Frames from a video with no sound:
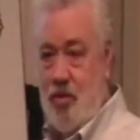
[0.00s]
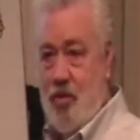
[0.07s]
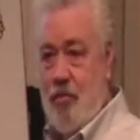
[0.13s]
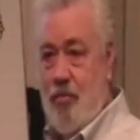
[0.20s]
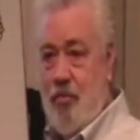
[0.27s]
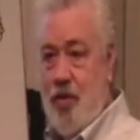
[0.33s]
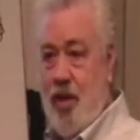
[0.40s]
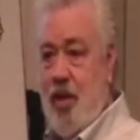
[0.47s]
or
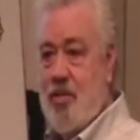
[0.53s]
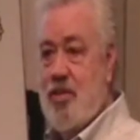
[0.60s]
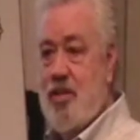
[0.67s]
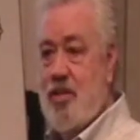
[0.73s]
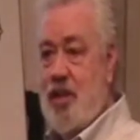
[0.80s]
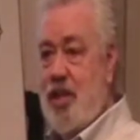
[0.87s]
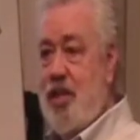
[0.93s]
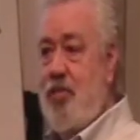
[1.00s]
forget to
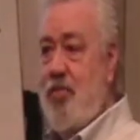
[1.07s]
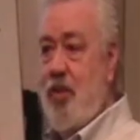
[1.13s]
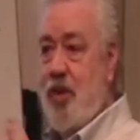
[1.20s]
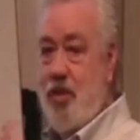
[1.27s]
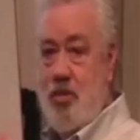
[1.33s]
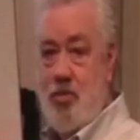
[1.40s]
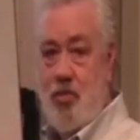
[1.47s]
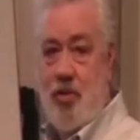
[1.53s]
delete
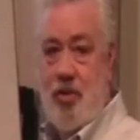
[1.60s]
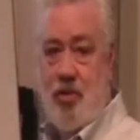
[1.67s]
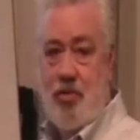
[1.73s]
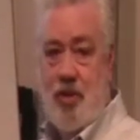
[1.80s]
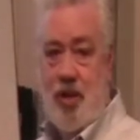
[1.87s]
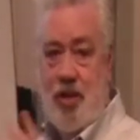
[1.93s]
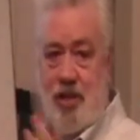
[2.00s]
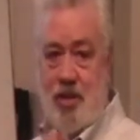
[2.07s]
things. When you
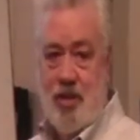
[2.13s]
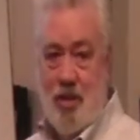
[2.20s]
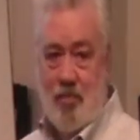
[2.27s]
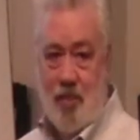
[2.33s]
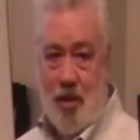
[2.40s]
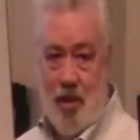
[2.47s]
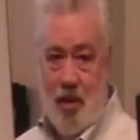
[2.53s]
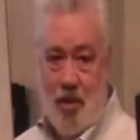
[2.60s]
delete
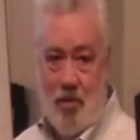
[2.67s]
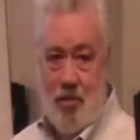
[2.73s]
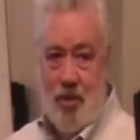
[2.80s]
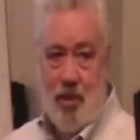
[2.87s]
something, it